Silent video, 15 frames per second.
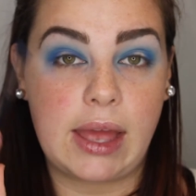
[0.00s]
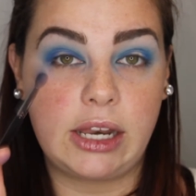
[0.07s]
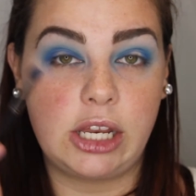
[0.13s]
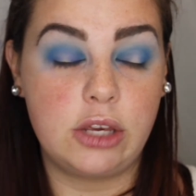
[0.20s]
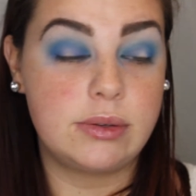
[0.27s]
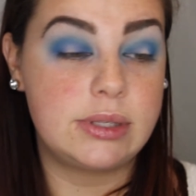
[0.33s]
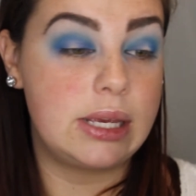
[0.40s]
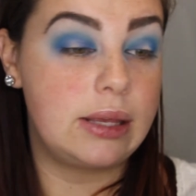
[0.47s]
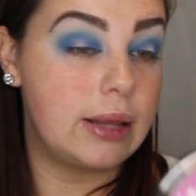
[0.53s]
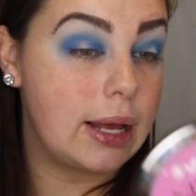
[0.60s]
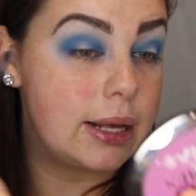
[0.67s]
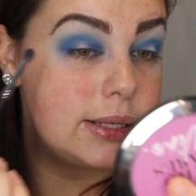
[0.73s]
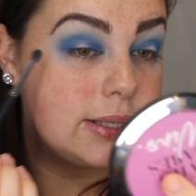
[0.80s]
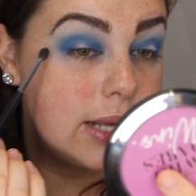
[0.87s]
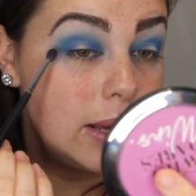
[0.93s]
using
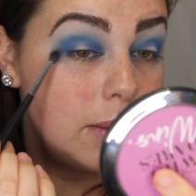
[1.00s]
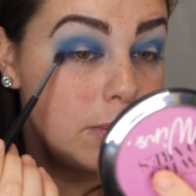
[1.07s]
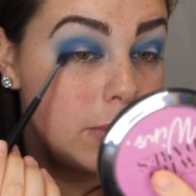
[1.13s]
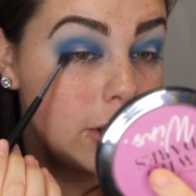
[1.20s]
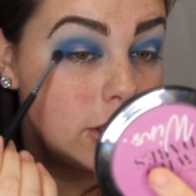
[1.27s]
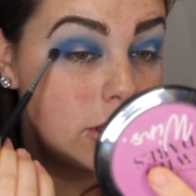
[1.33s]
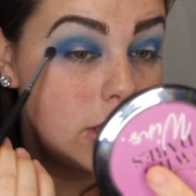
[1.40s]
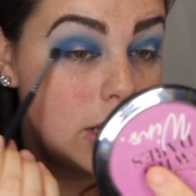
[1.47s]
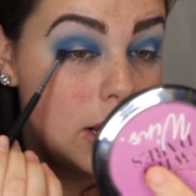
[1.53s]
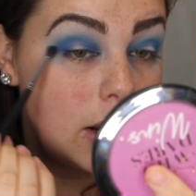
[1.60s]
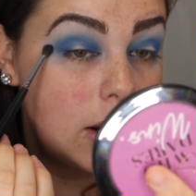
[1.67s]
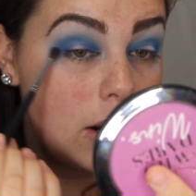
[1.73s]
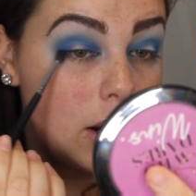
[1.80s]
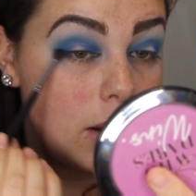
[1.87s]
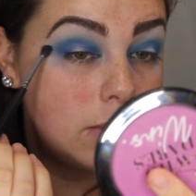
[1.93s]
that same brush
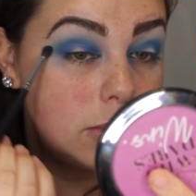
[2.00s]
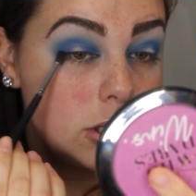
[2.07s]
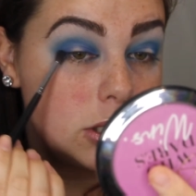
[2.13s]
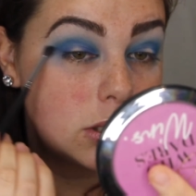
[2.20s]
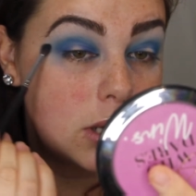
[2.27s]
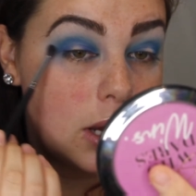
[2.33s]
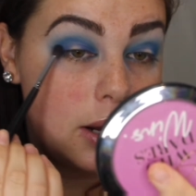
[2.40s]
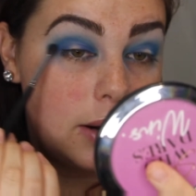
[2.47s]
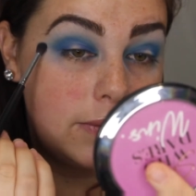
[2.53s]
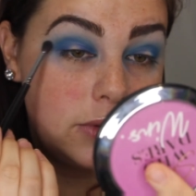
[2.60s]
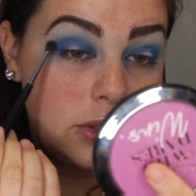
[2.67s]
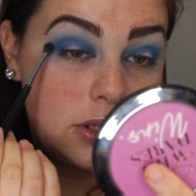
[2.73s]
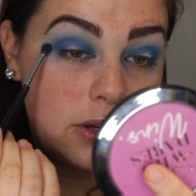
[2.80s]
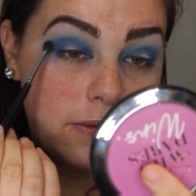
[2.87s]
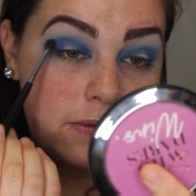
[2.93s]
there, I'm just kind of
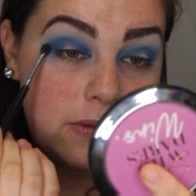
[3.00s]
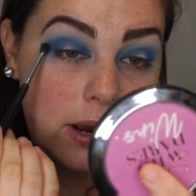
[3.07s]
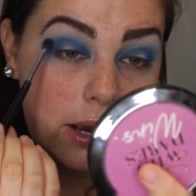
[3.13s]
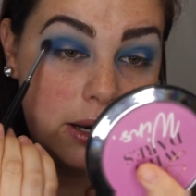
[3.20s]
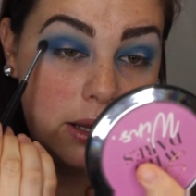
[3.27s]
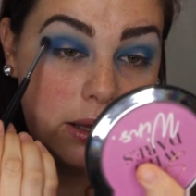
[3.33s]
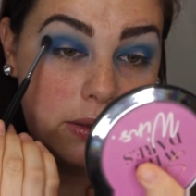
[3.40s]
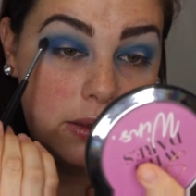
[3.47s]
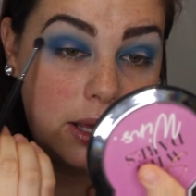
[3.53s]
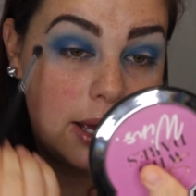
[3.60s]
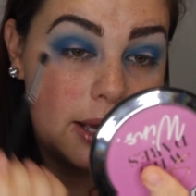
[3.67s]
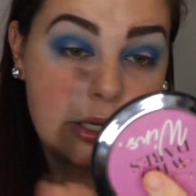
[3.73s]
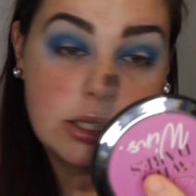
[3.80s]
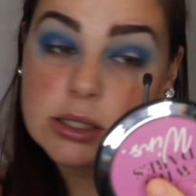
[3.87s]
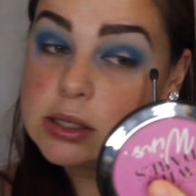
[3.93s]
defining the
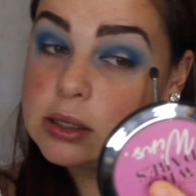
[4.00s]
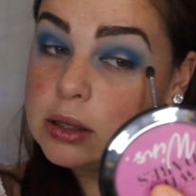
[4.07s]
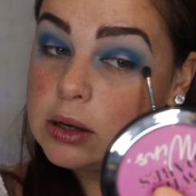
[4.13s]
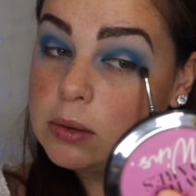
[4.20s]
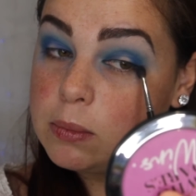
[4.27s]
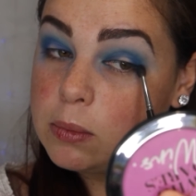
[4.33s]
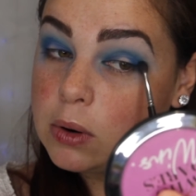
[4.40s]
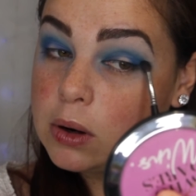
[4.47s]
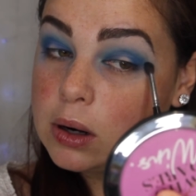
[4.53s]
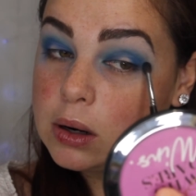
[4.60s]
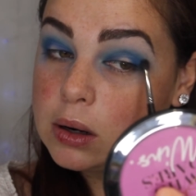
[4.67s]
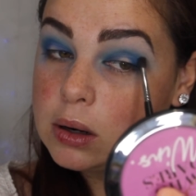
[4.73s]
edges a little more.